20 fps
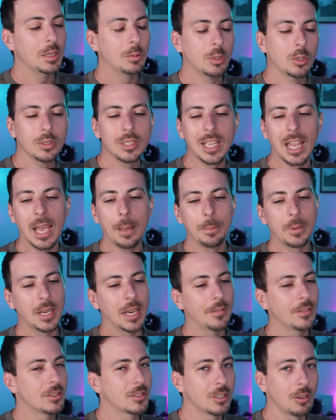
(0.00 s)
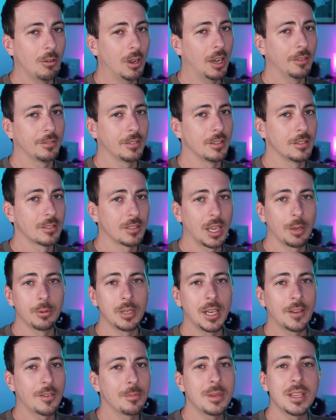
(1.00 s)
It would only happen every so often, so I
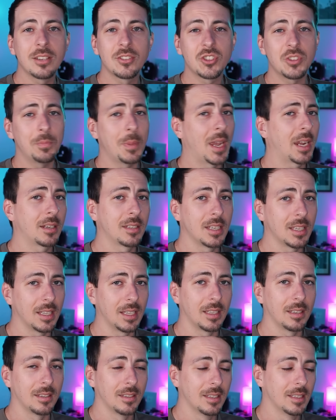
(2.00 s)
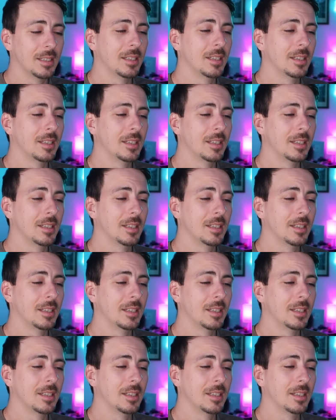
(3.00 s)
would never be expecting it.